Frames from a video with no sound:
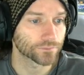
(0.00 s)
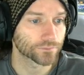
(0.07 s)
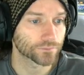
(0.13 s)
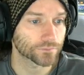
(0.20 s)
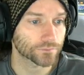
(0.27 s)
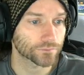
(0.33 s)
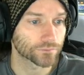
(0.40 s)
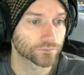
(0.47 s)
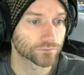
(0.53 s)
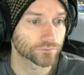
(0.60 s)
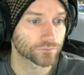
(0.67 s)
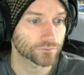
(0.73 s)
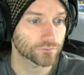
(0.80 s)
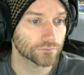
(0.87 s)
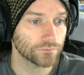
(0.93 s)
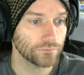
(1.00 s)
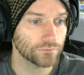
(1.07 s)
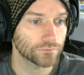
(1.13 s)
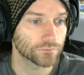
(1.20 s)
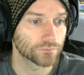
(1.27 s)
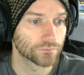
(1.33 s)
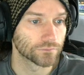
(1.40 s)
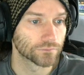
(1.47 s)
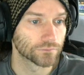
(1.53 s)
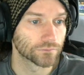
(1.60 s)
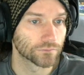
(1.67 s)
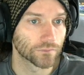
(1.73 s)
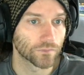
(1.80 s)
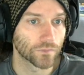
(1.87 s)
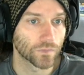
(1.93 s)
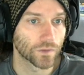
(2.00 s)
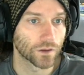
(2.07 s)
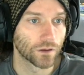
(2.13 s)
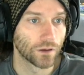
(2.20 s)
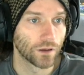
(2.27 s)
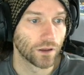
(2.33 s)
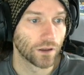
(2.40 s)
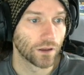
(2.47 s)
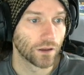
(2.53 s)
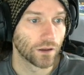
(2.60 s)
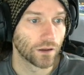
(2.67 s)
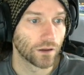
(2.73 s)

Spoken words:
(no one is talking)